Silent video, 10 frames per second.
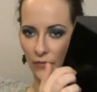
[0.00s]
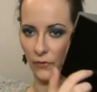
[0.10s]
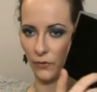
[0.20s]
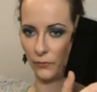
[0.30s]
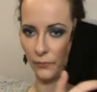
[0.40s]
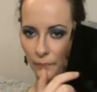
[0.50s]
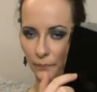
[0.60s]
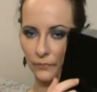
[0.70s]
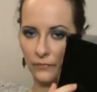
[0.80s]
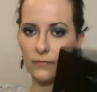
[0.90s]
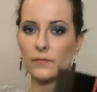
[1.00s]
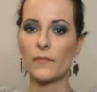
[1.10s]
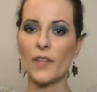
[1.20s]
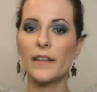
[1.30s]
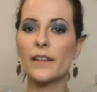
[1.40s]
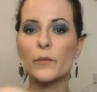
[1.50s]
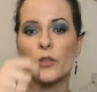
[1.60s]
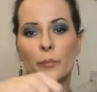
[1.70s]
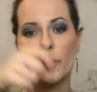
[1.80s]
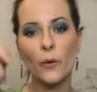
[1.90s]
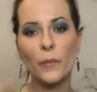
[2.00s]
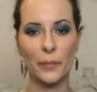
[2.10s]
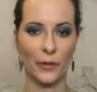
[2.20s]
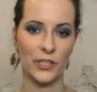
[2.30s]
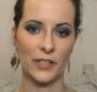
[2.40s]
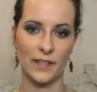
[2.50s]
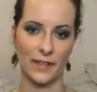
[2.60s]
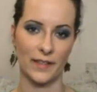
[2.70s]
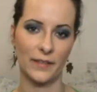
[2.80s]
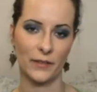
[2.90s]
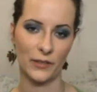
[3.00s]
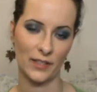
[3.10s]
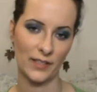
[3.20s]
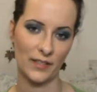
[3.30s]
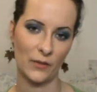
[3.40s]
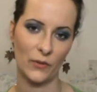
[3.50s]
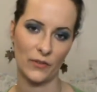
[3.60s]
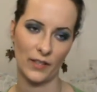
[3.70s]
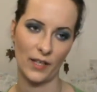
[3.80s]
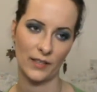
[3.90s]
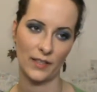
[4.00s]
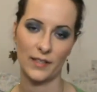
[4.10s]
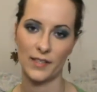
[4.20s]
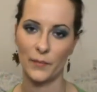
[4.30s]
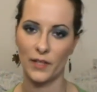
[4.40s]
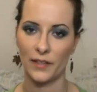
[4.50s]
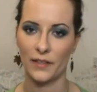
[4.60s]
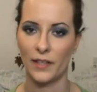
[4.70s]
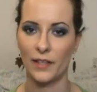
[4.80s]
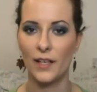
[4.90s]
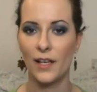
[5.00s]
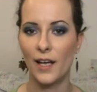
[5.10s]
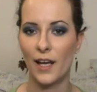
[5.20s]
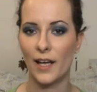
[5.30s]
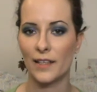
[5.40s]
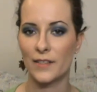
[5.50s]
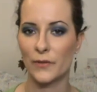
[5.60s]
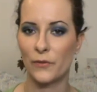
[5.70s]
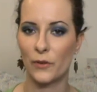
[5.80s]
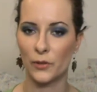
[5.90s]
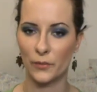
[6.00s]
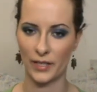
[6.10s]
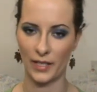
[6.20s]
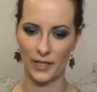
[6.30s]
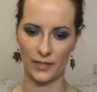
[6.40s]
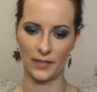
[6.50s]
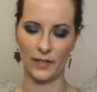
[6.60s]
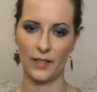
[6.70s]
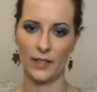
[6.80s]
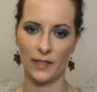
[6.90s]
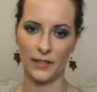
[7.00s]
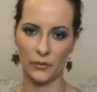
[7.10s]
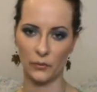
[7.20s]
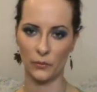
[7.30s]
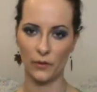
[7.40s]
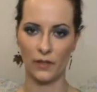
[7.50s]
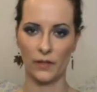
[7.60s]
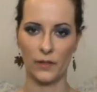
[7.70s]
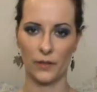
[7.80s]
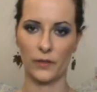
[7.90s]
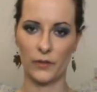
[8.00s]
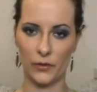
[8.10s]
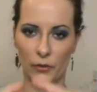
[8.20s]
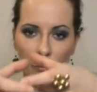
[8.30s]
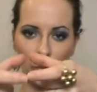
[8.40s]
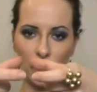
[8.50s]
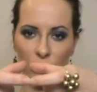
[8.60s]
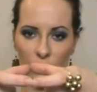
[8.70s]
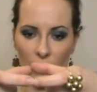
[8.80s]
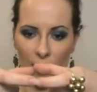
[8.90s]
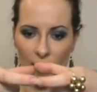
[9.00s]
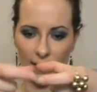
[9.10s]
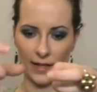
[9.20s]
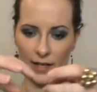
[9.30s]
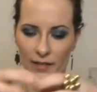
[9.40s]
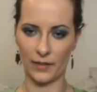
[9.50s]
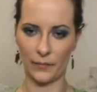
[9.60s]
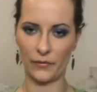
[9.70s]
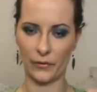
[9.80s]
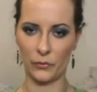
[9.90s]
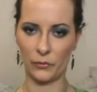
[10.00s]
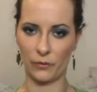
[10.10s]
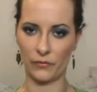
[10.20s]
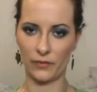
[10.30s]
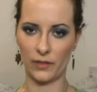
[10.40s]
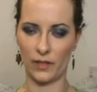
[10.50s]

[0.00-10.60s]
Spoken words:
full, and I'm going to put all my brushes in there, because I saw that a similar thing at Sephora where they had little cubes and had them filled with